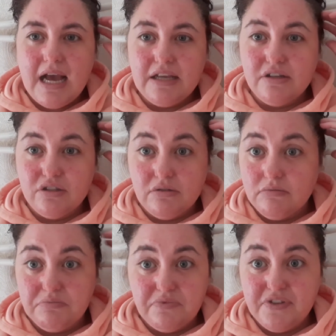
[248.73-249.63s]
and
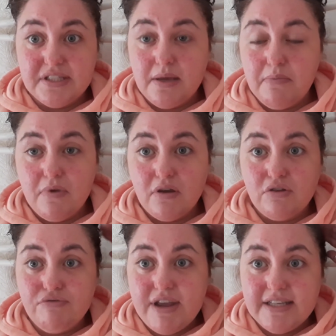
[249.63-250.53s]
for some
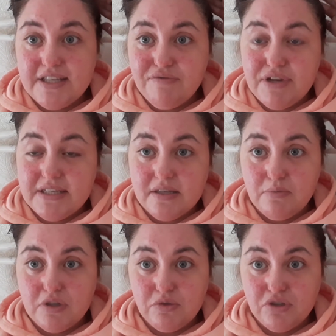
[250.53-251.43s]
crazy
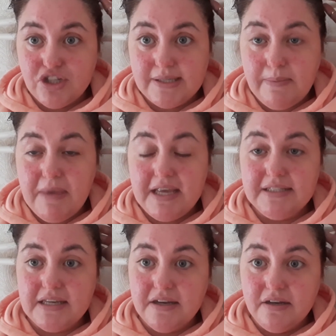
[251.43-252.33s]
reason, which was just
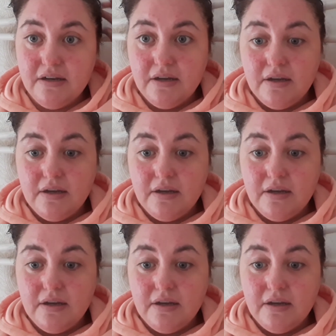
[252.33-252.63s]
amazing,